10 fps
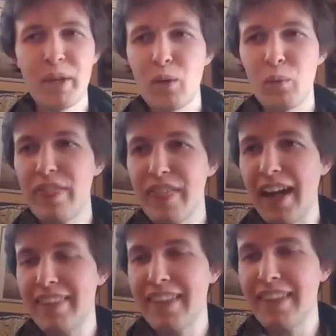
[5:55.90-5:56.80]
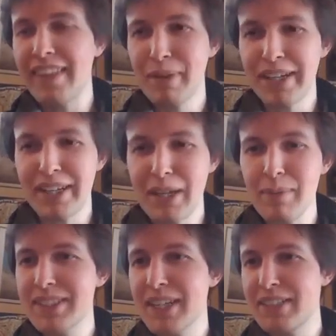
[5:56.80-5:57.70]
with that is a
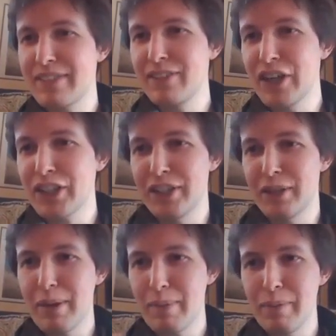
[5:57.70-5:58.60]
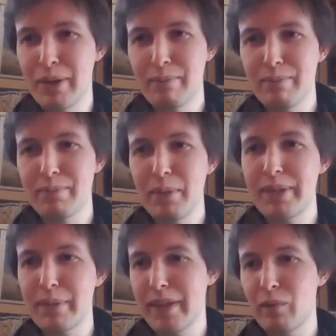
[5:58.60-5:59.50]
couple slides of introduction, and maybe
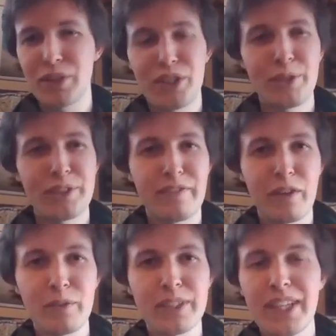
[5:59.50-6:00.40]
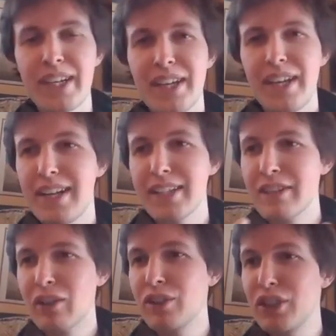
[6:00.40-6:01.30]
some of that wasn't news for folks. Let's
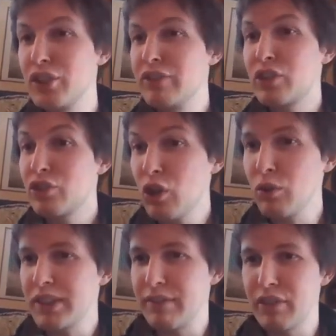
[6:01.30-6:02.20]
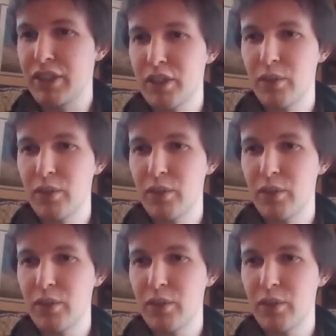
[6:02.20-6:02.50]
crack on to neural controlled differential